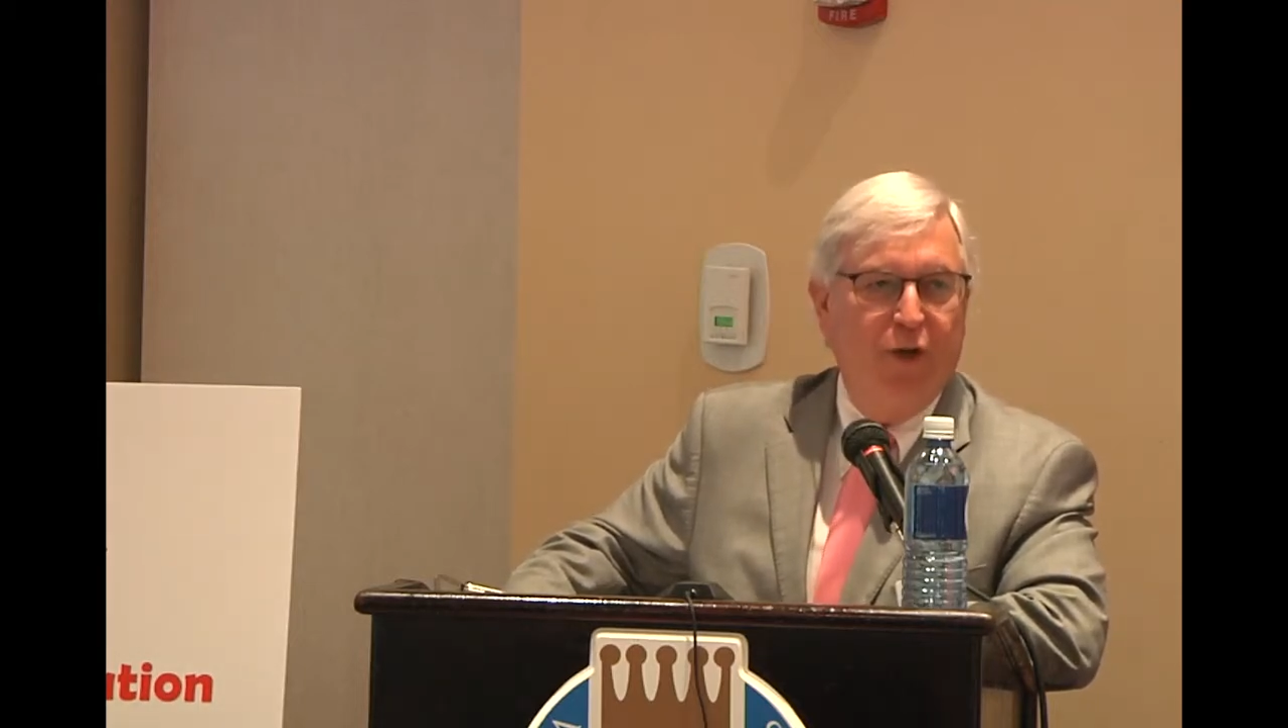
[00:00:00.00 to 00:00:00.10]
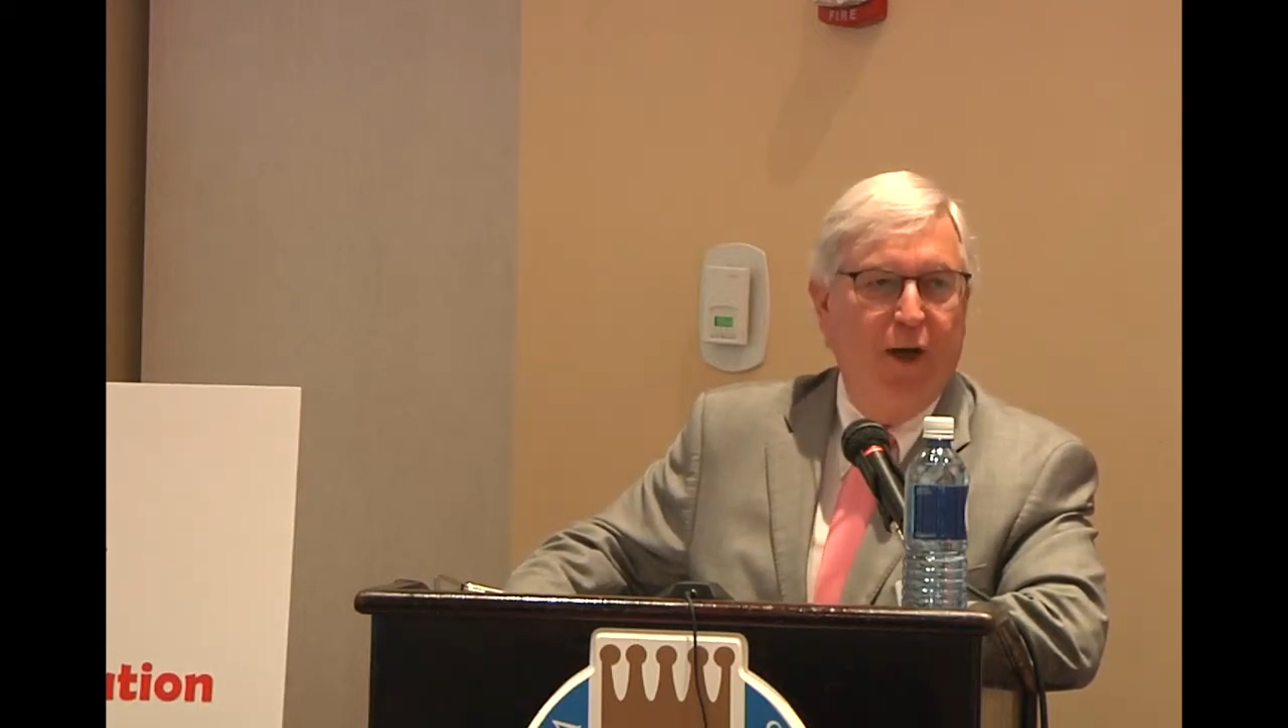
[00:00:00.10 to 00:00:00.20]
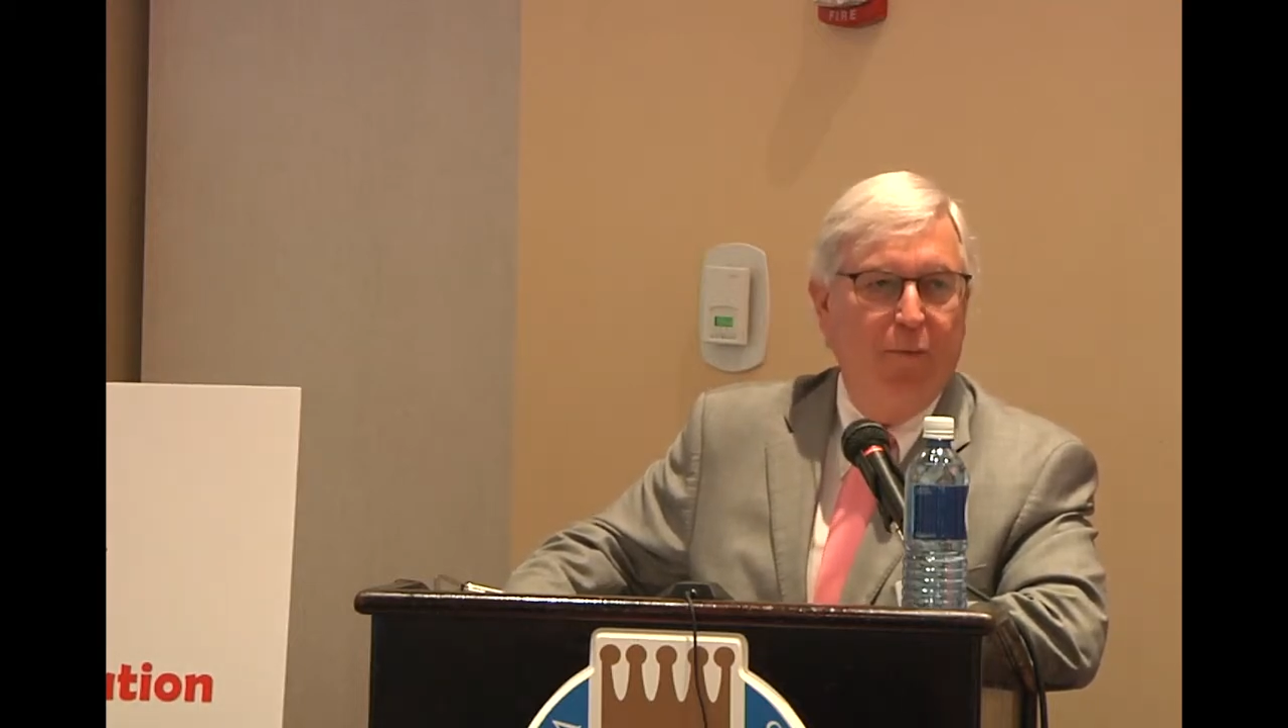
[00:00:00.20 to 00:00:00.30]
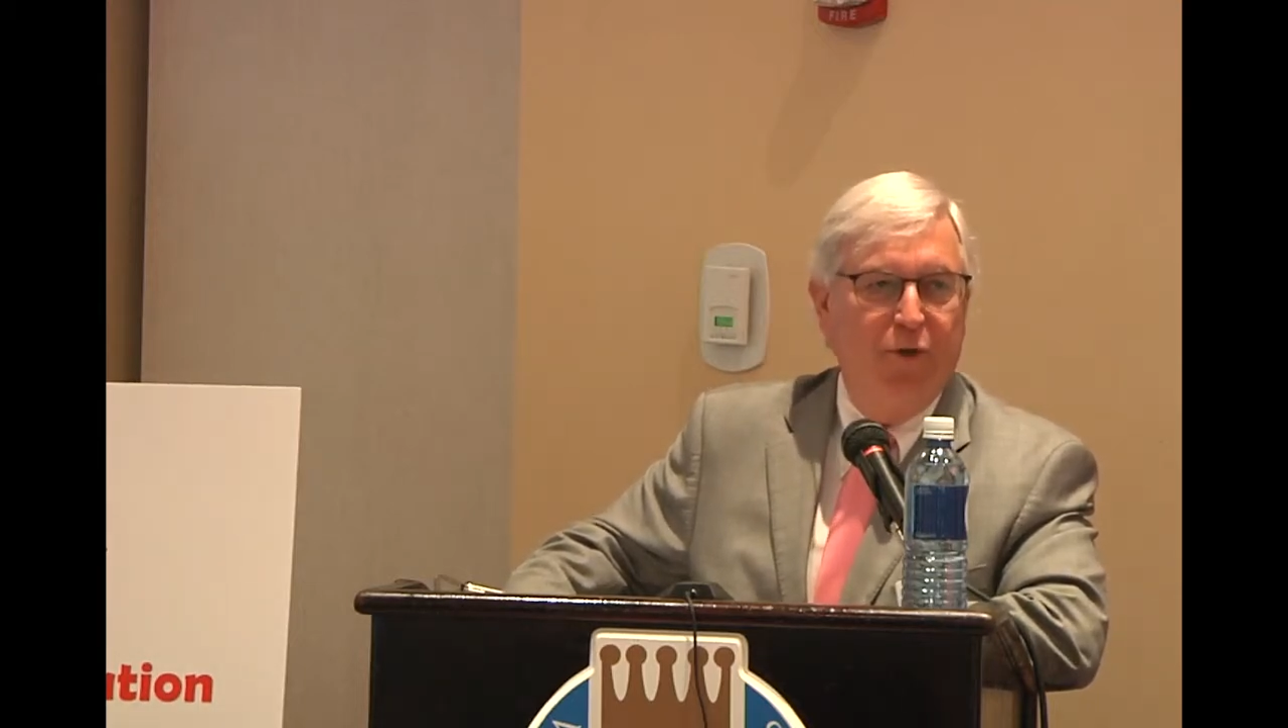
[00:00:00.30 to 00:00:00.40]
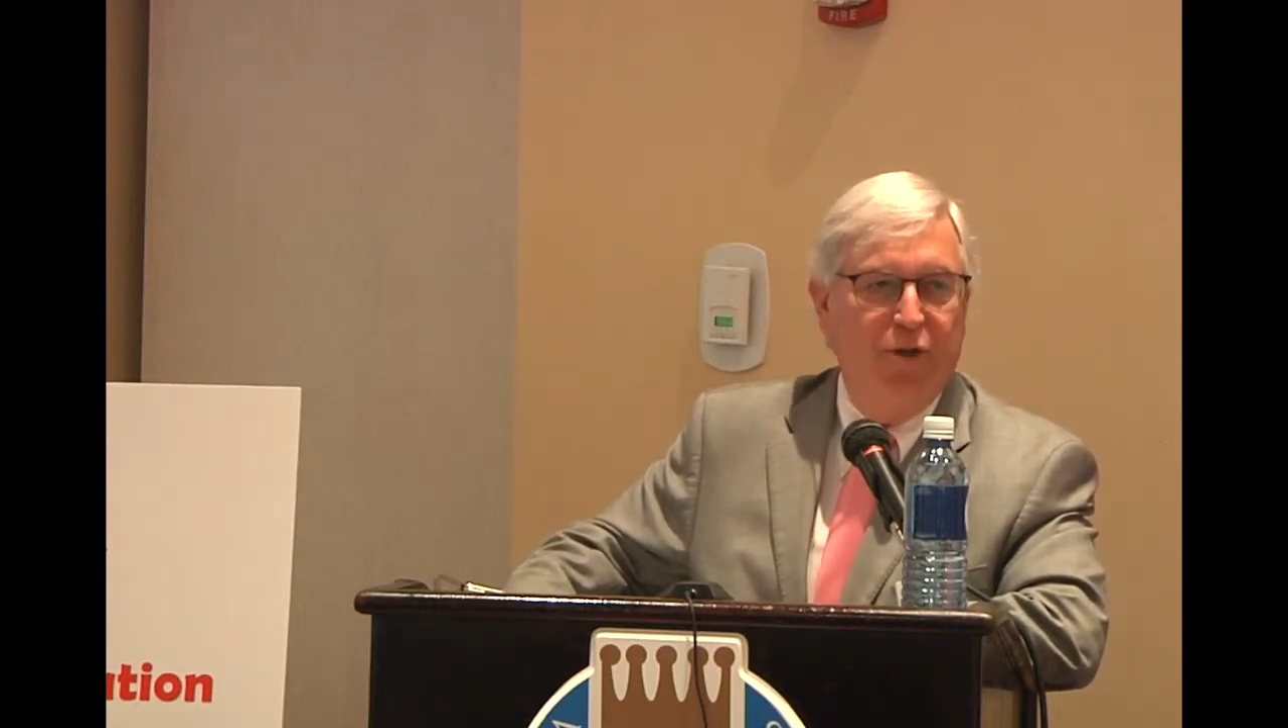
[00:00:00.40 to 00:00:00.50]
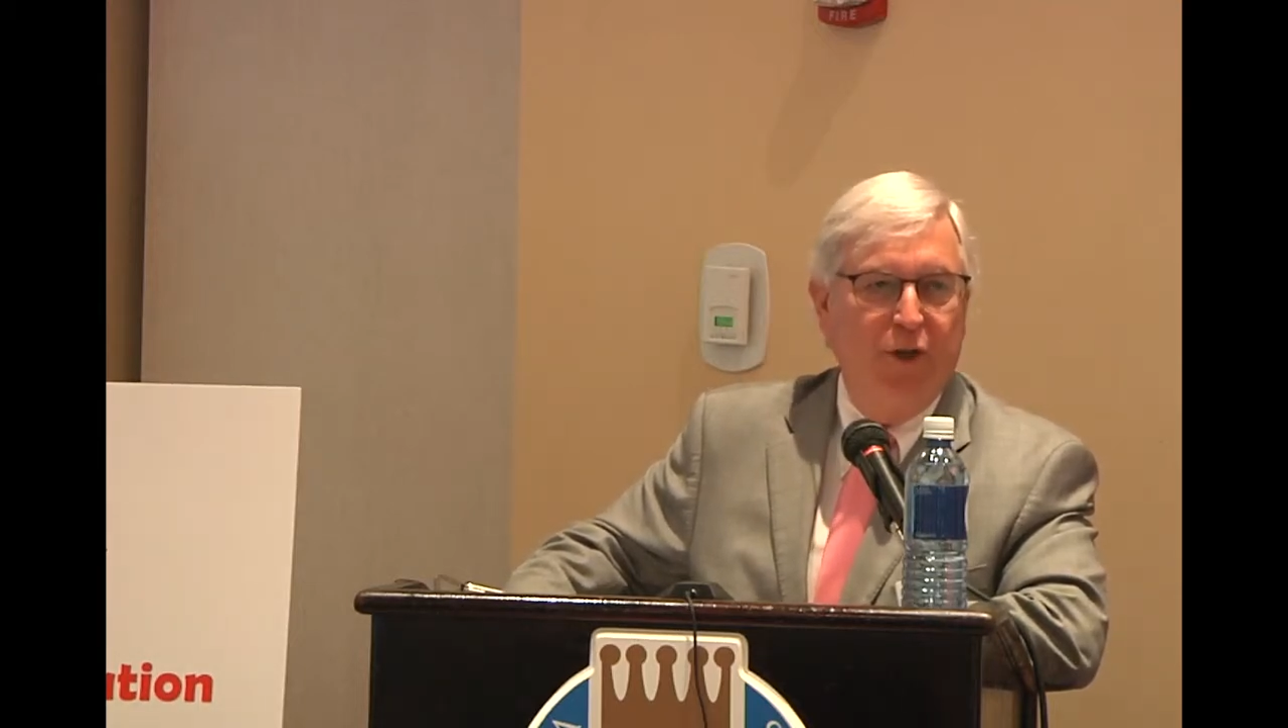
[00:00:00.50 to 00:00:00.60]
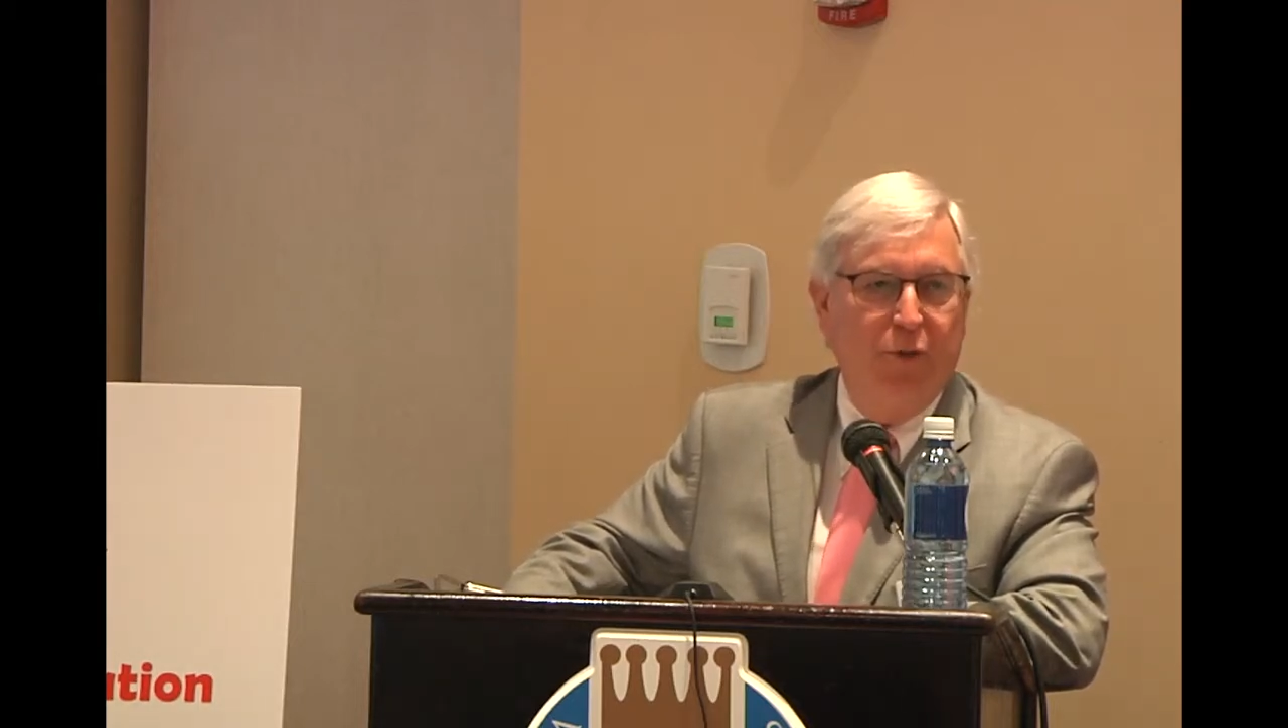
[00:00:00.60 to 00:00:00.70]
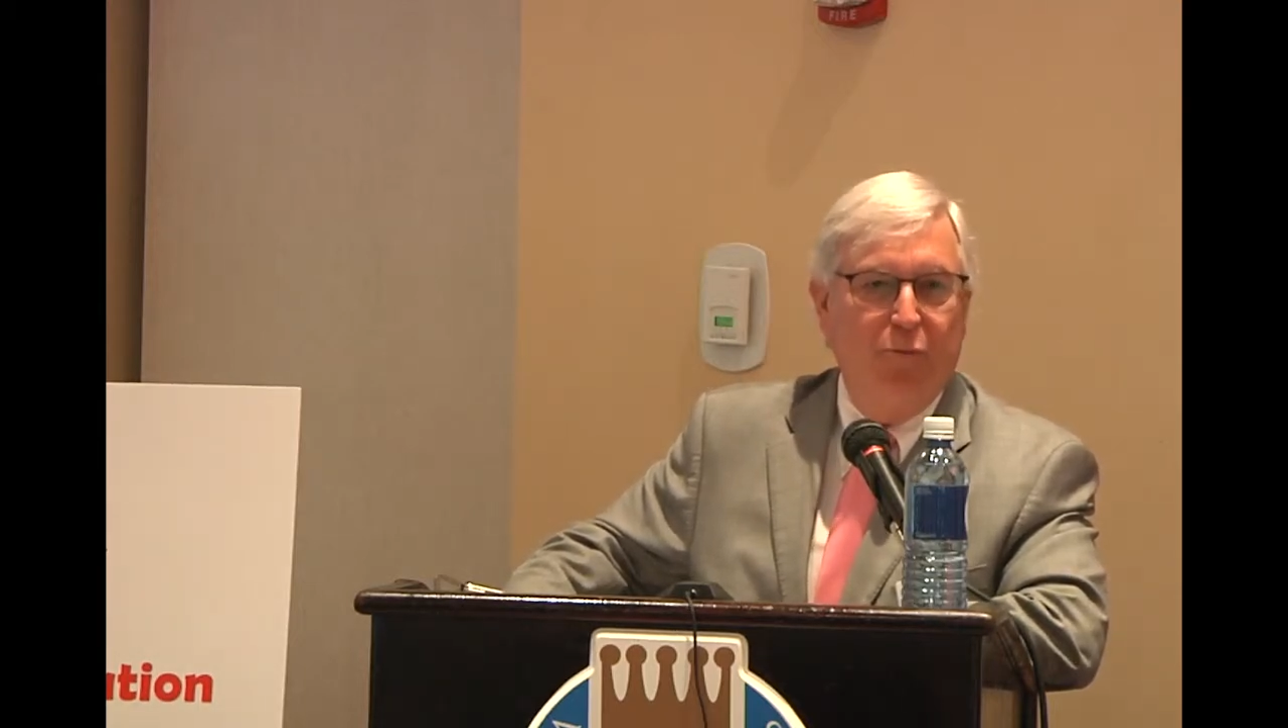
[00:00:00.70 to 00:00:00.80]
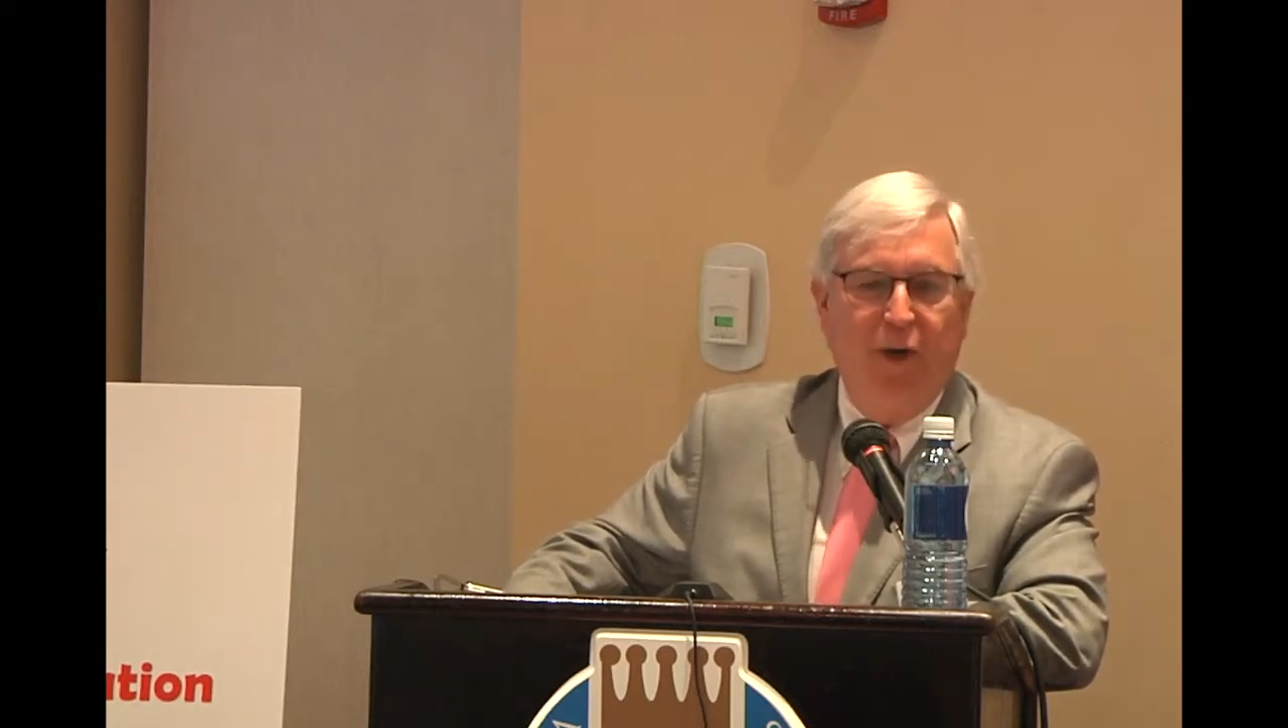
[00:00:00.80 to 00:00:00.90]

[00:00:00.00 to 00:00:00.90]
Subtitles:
compensation